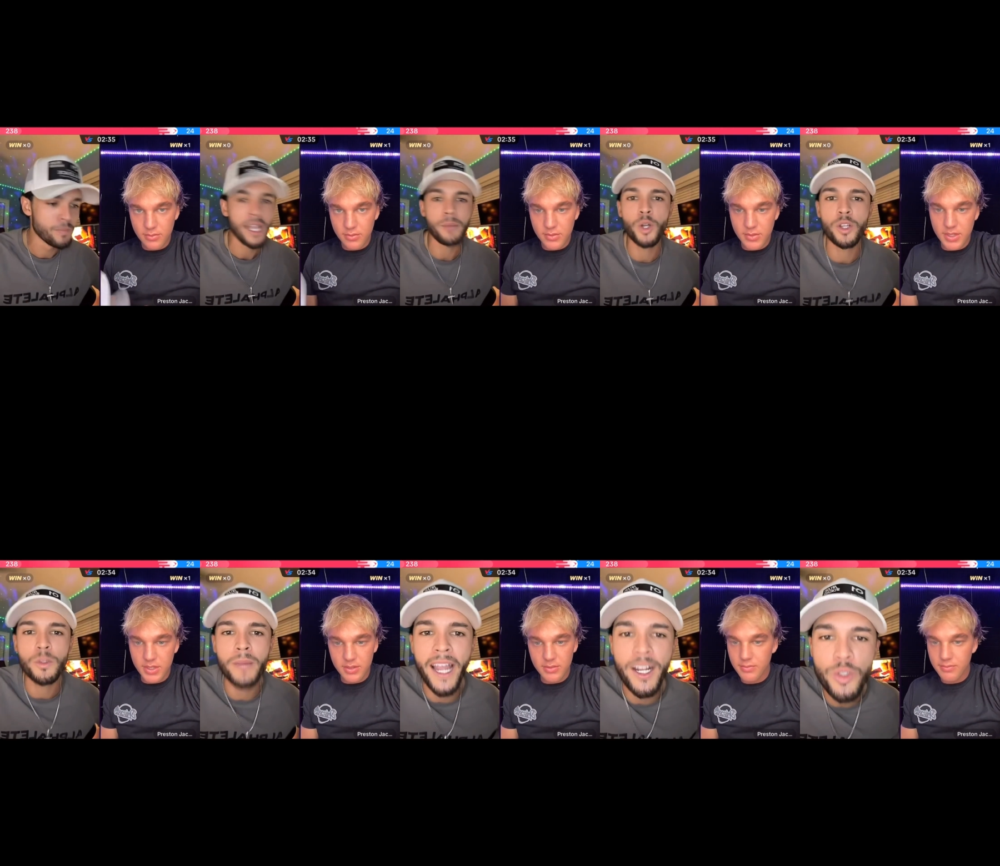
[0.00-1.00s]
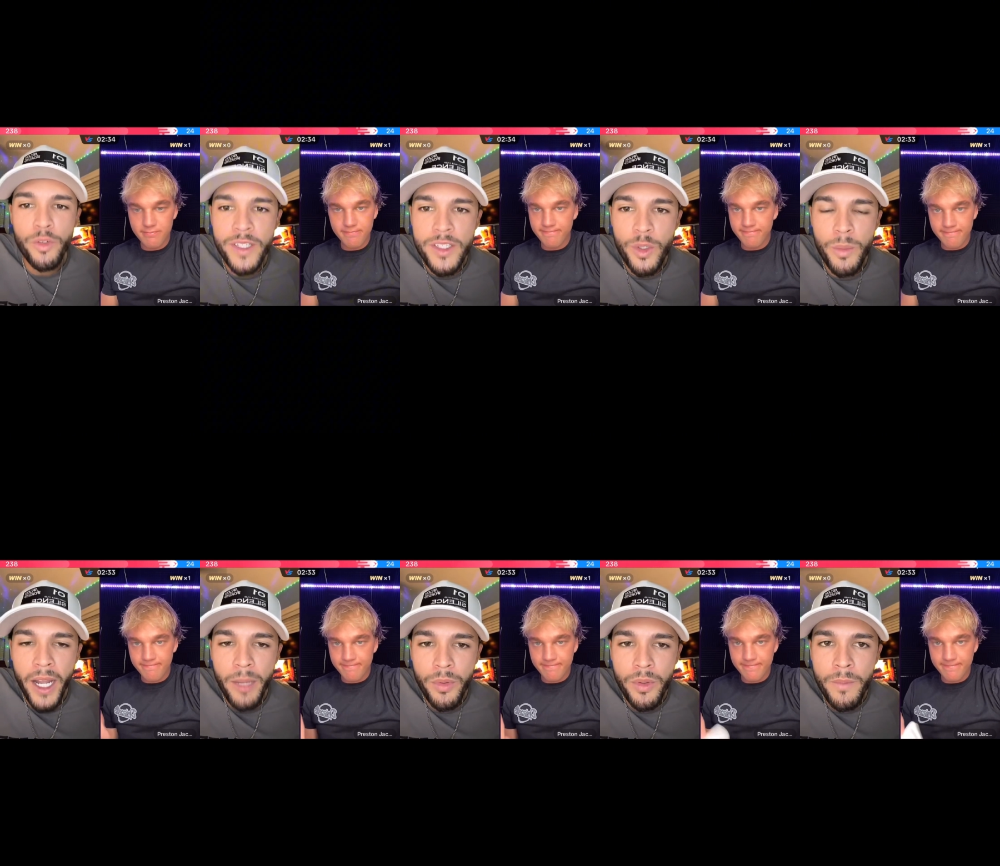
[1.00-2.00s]
Speaker 1: I'm going through my actual physical
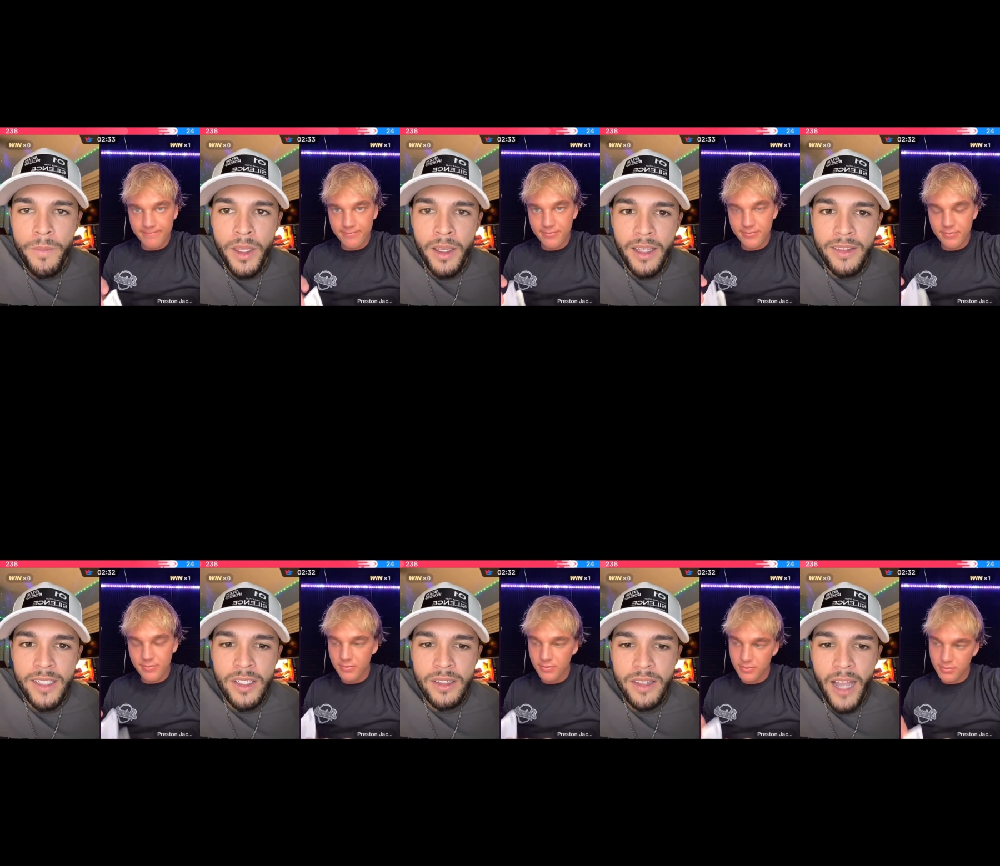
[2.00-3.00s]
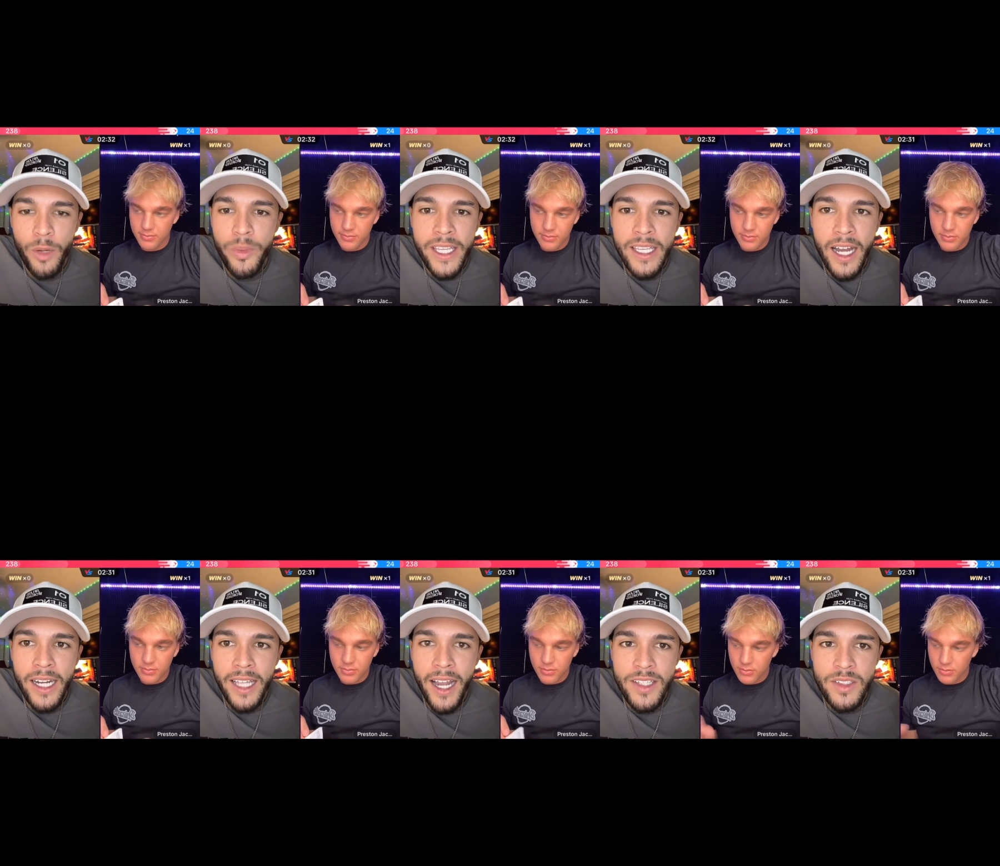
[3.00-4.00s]
Bible, did I don't think he got it,
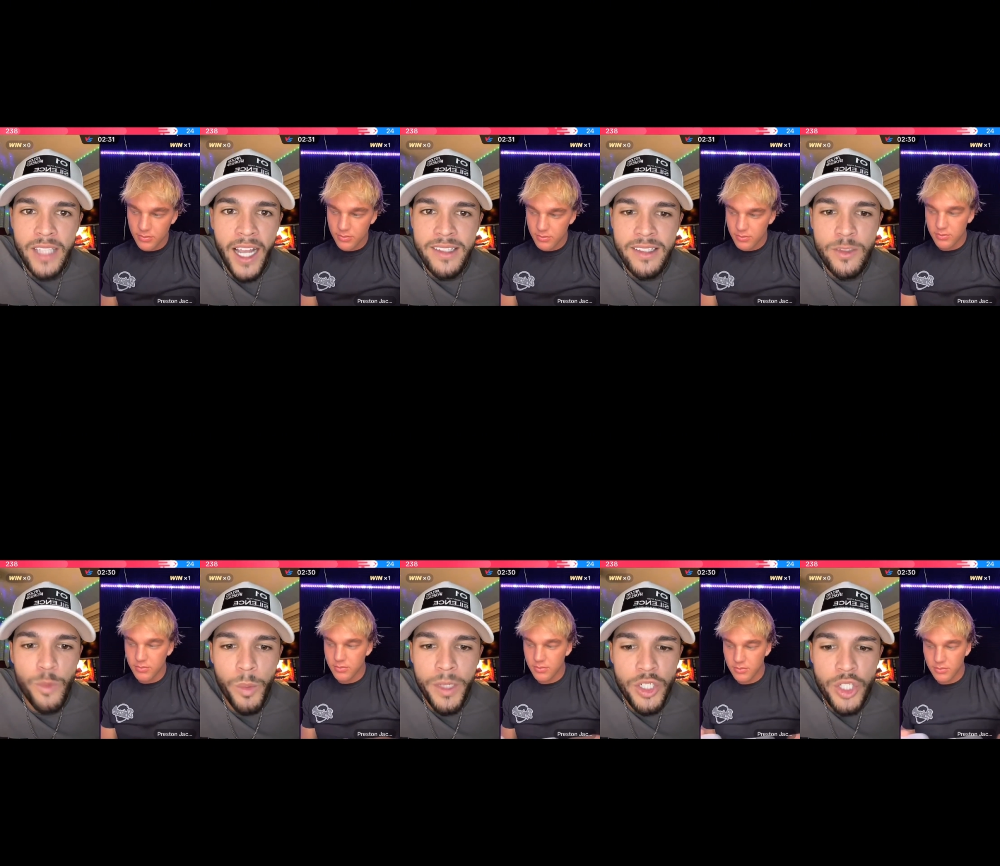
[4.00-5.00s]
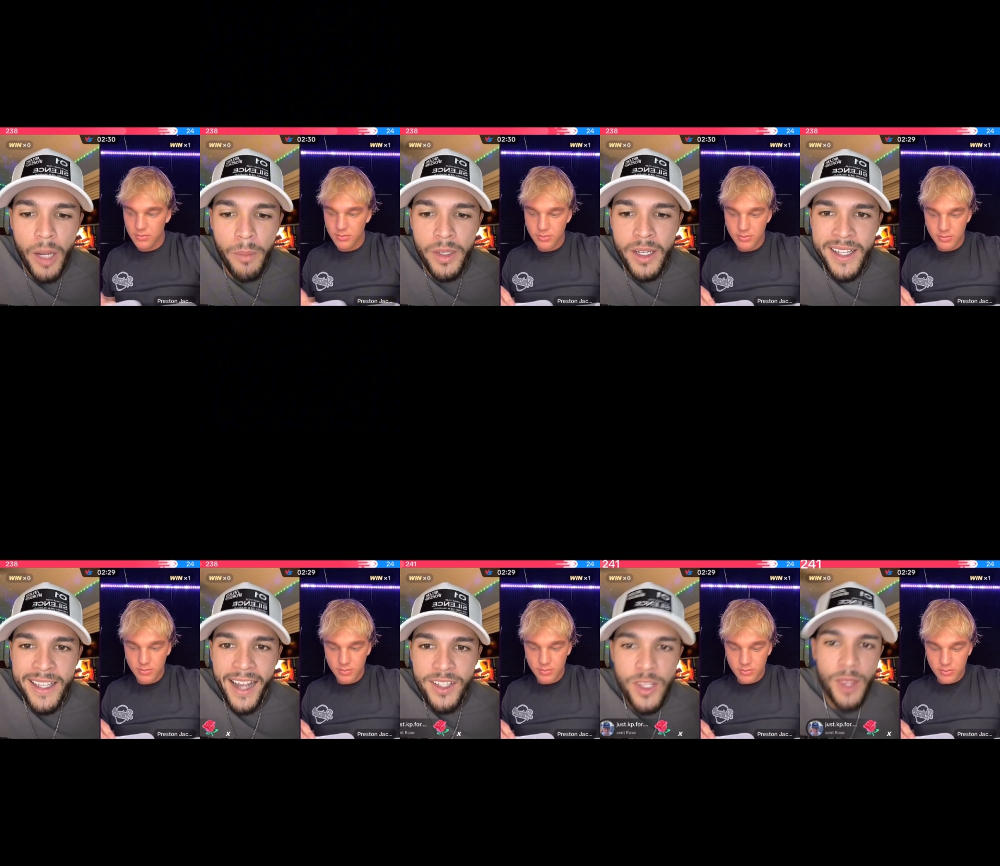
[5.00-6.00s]
guys. Guys, this is where we can jump.
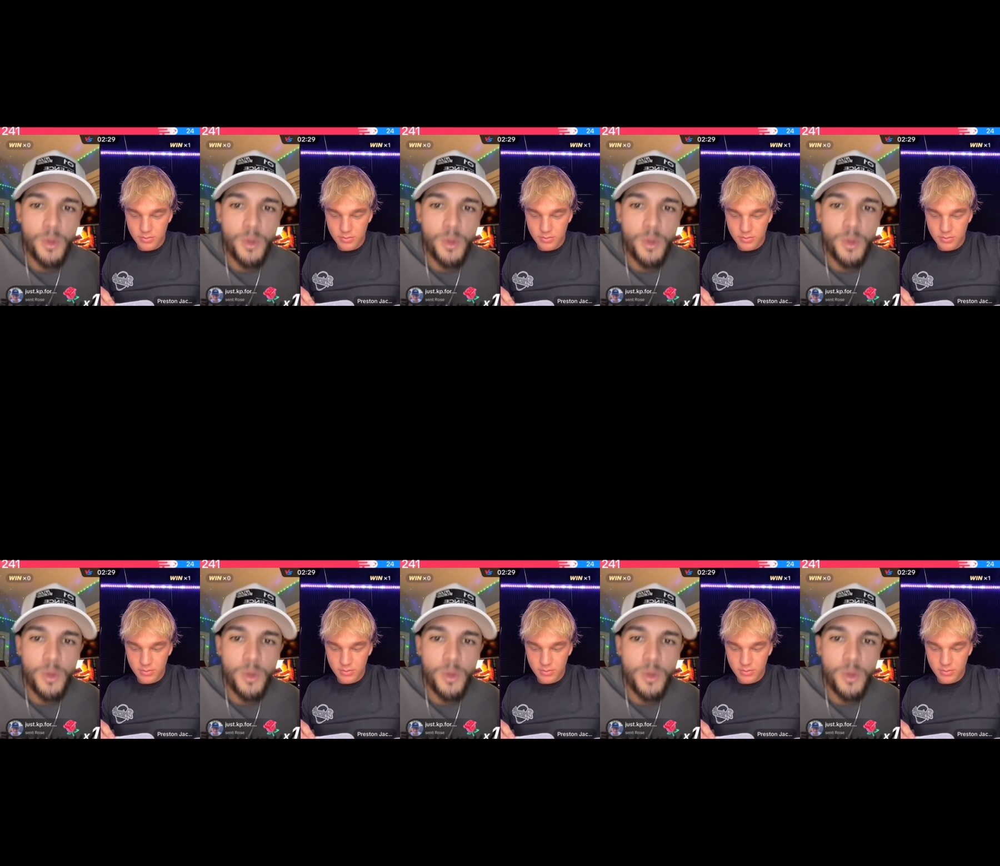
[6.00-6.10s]
Guys, to the